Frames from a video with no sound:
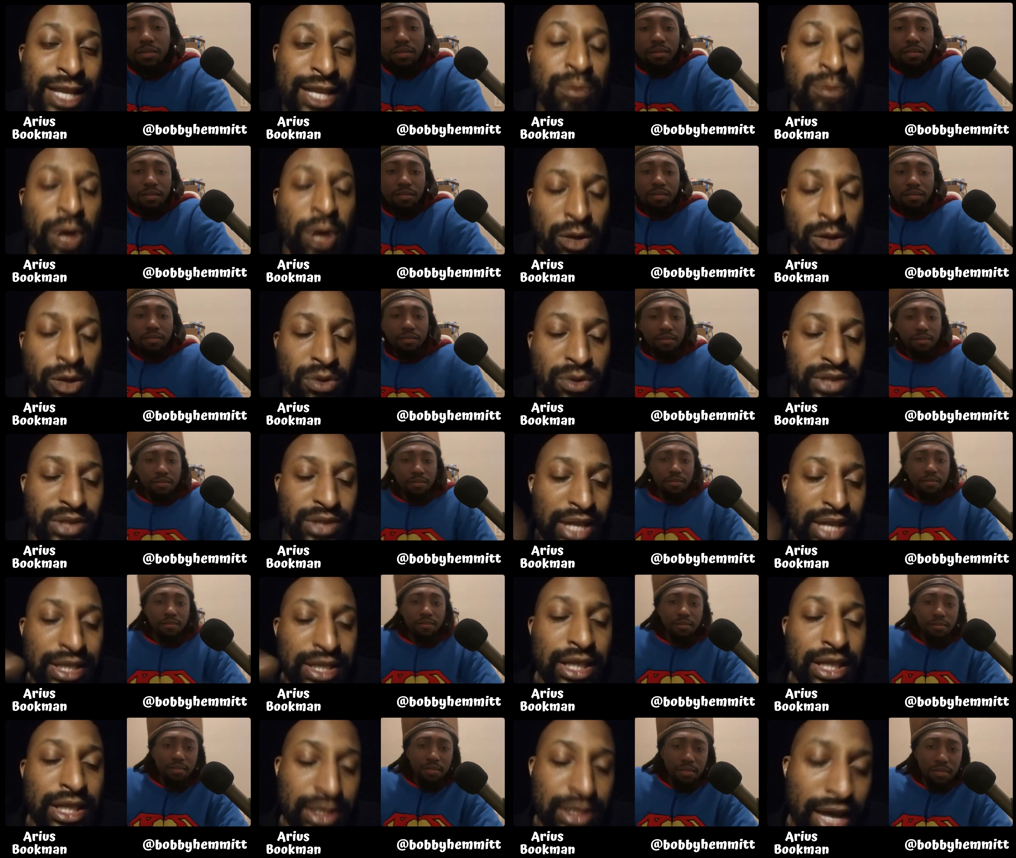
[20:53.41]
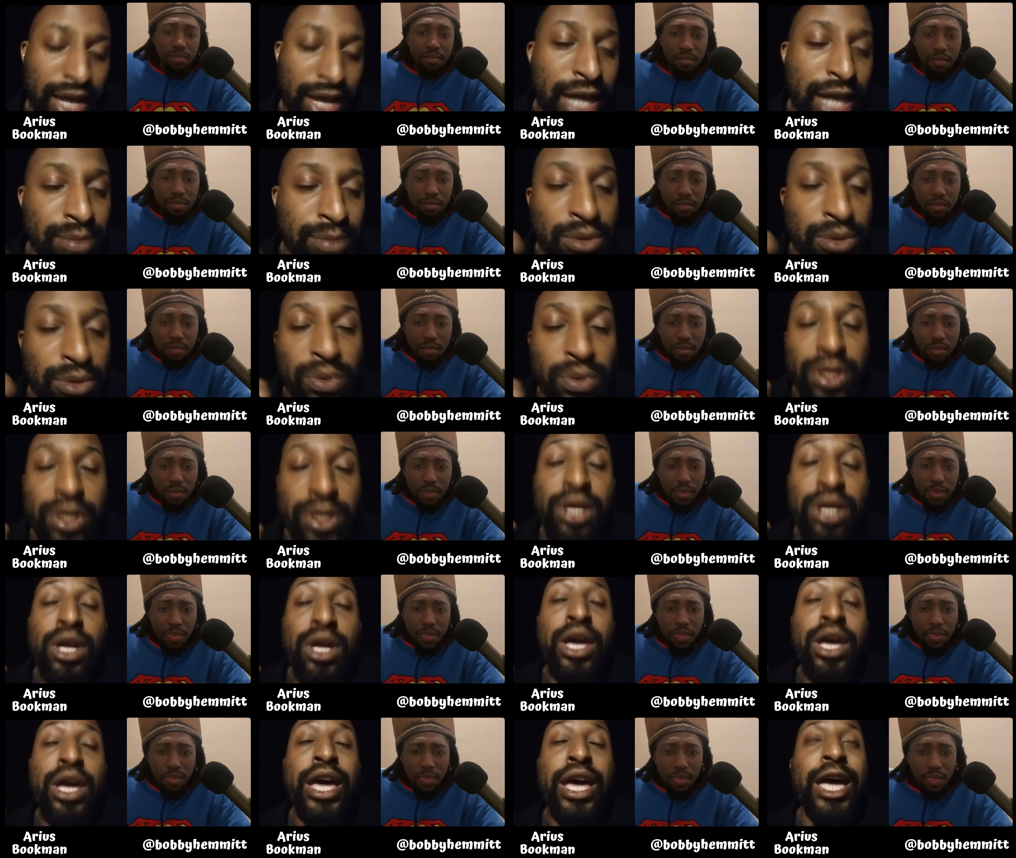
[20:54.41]
Speaker 1: that's part of the reason I said the sky is blue one,
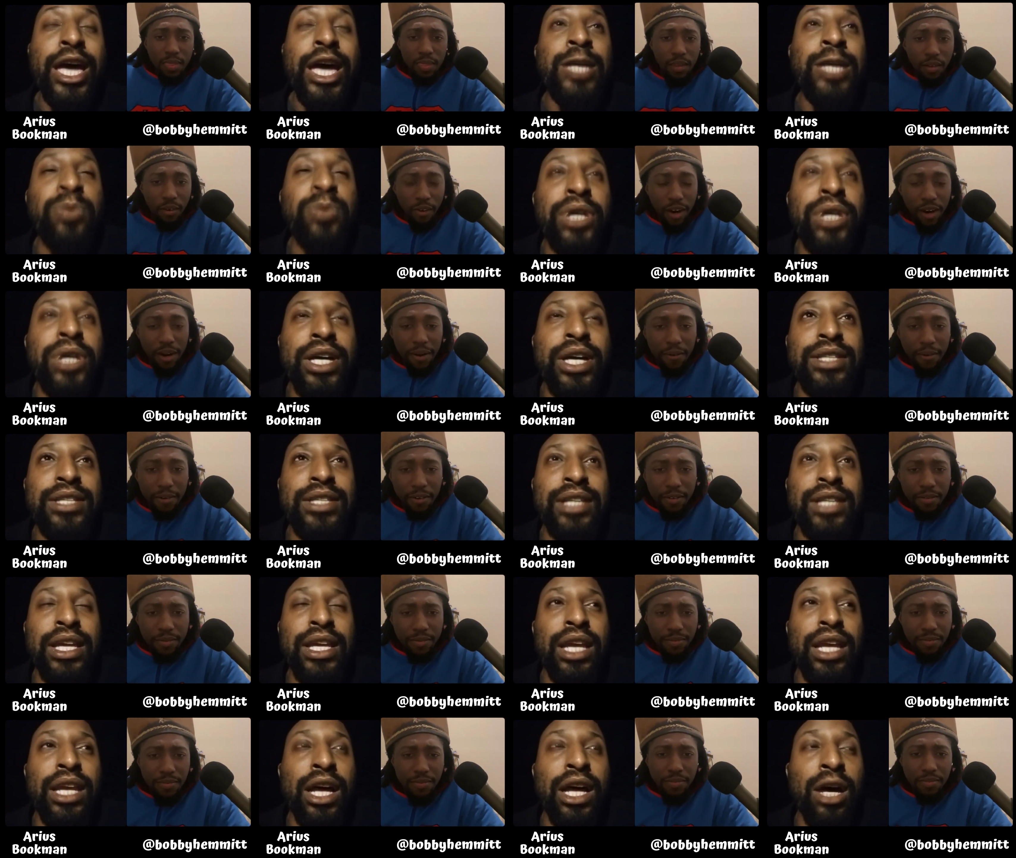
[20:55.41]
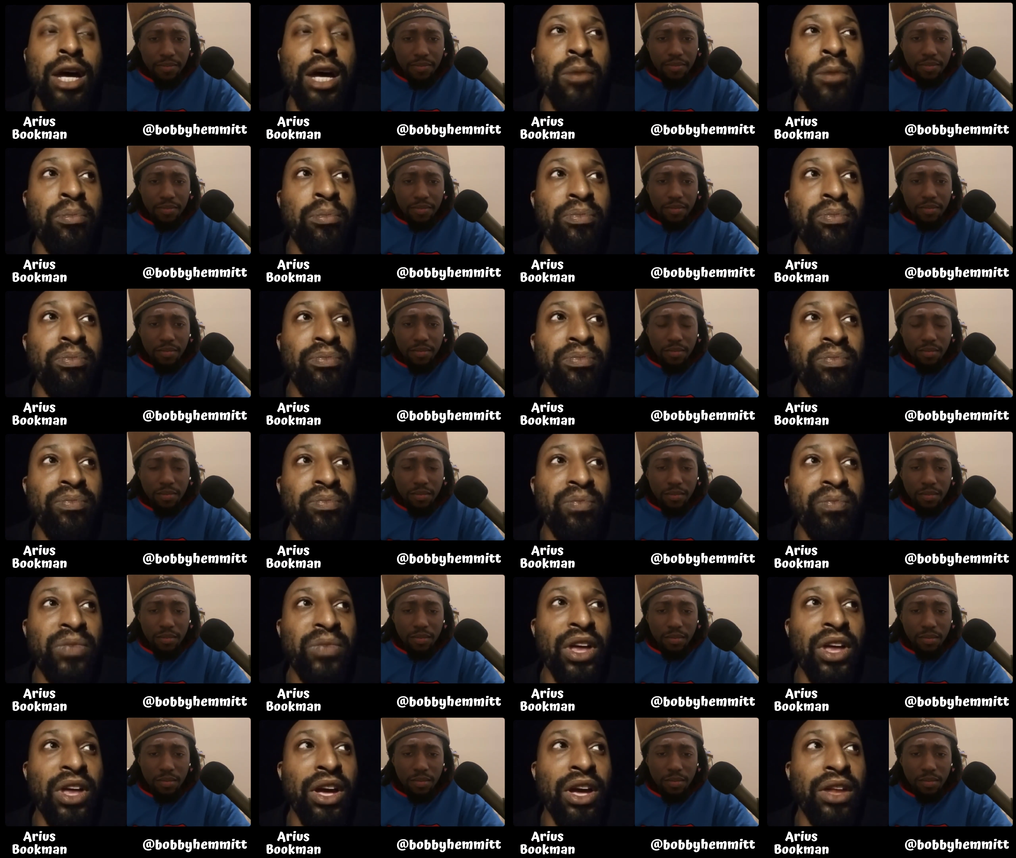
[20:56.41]
is right. because it um
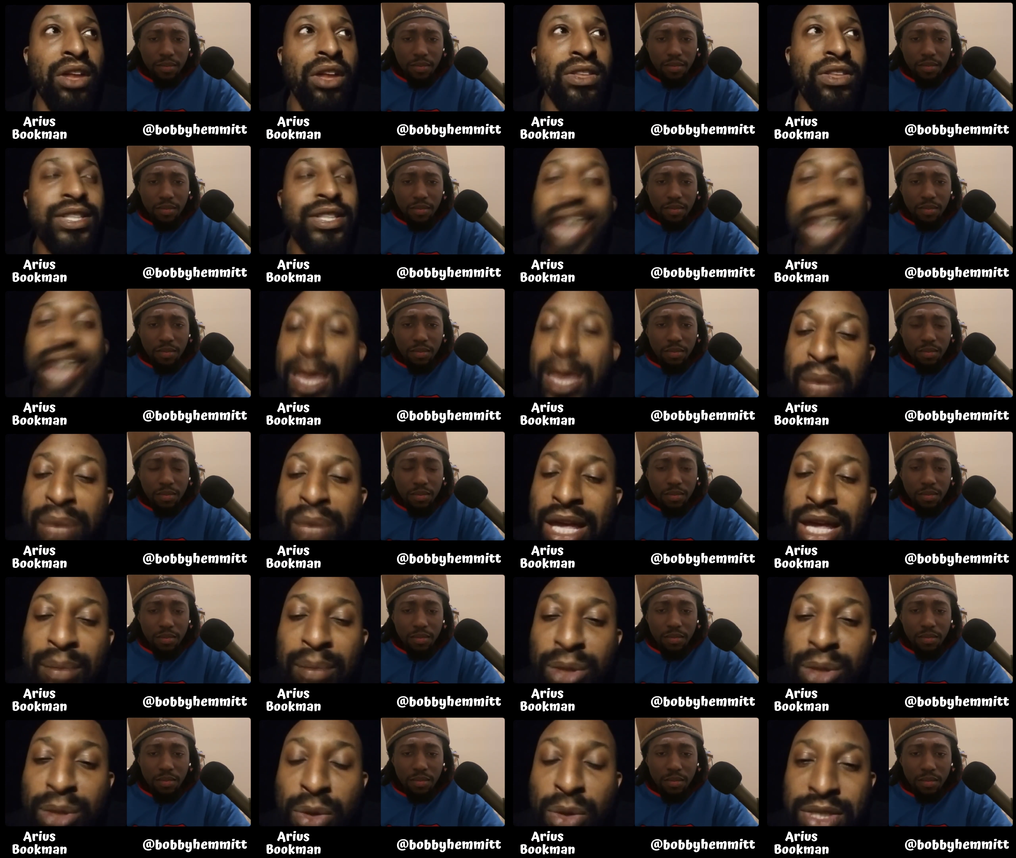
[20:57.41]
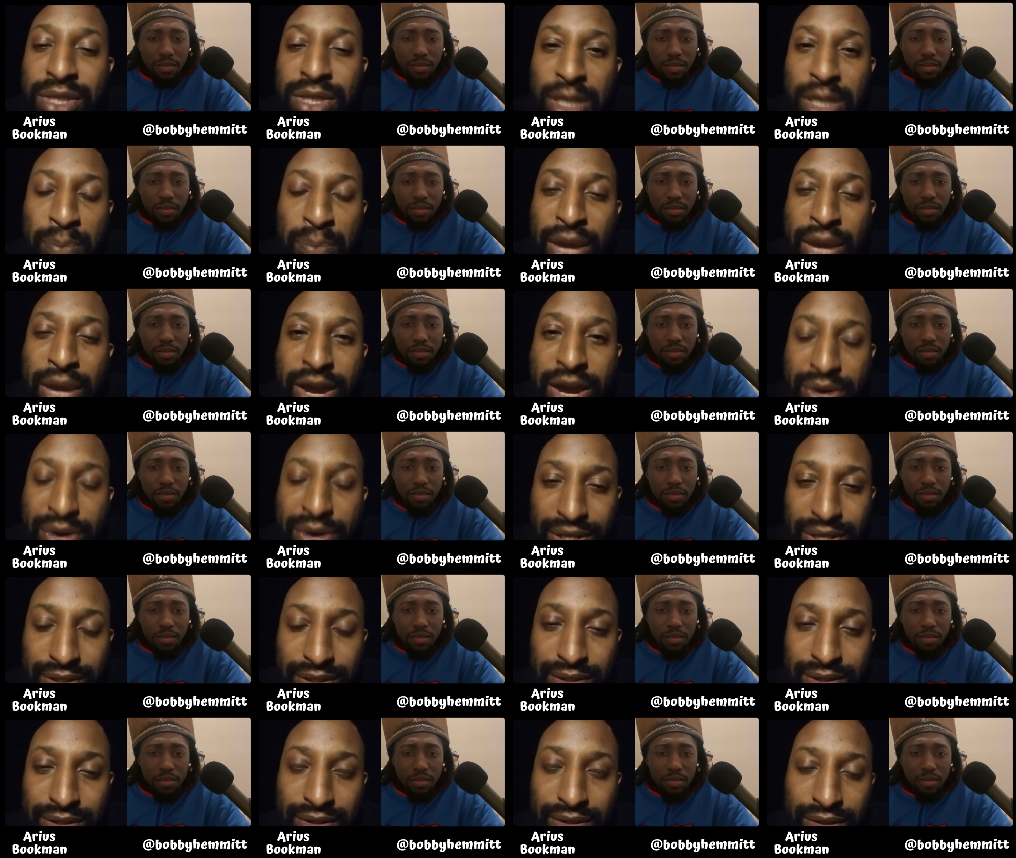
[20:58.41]
the the sky being blue is an
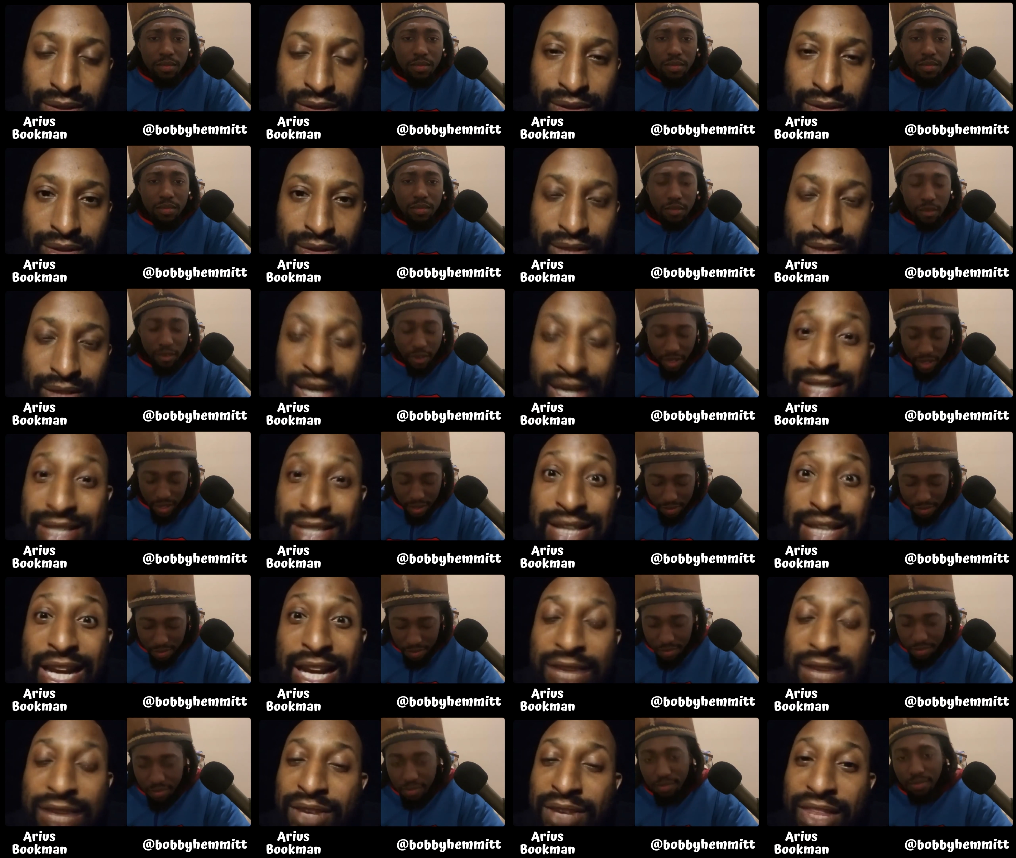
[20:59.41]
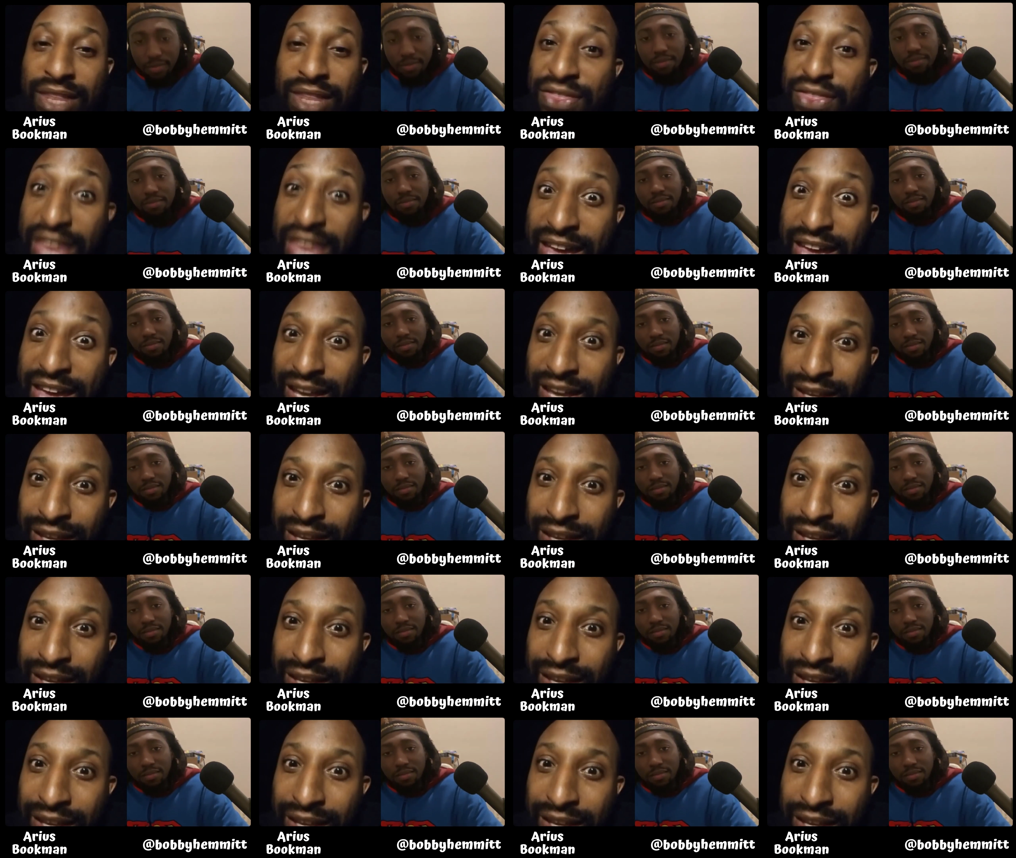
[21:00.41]
appearance. Right. Like it's not even a thing.